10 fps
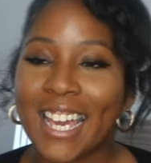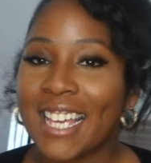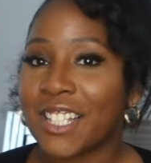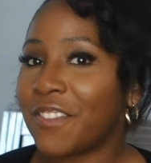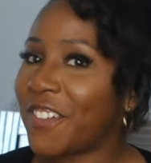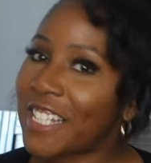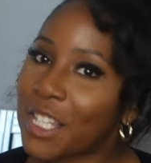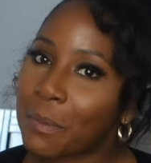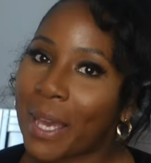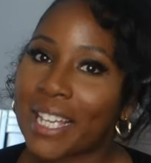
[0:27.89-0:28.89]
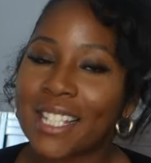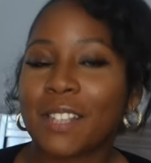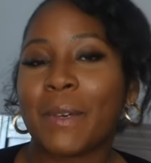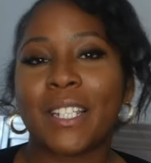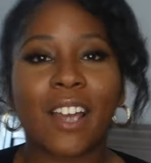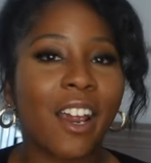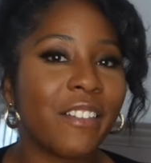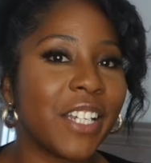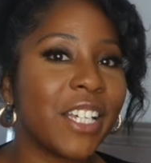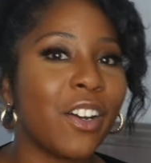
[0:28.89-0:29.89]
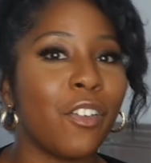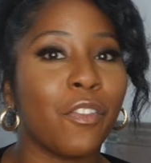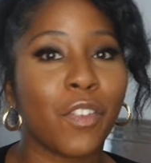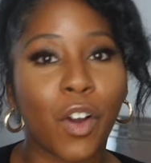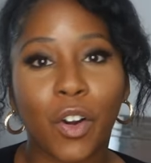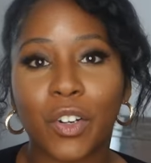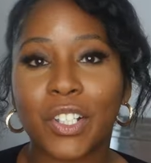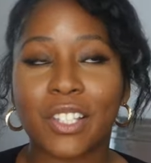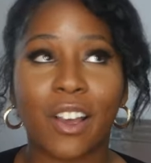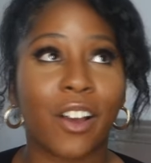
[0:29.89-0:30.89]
It's a fun space. It's my diary of vlogs,